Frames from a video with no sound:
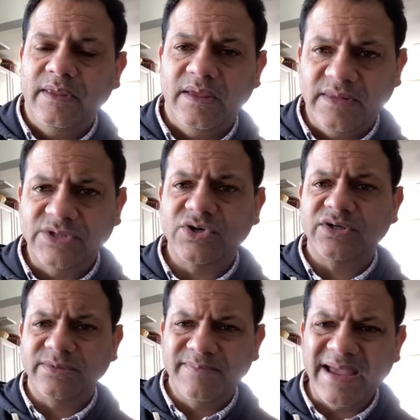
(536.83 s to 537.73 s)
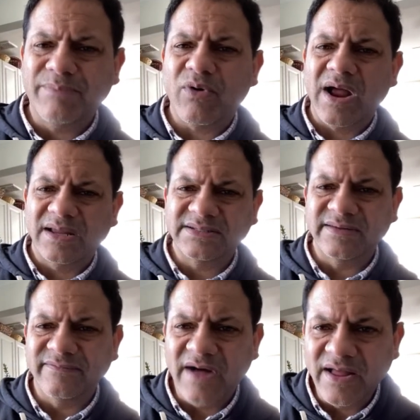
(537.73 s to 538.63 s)
and they start to make product
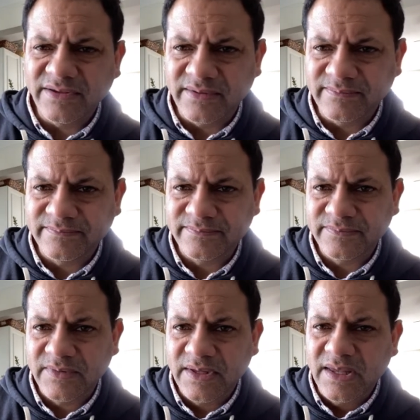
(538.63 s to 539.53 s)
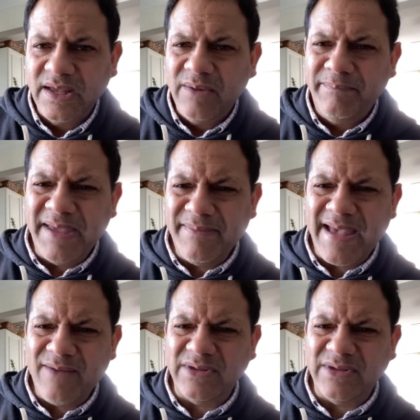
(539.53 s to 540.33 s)
in volume, B-Man,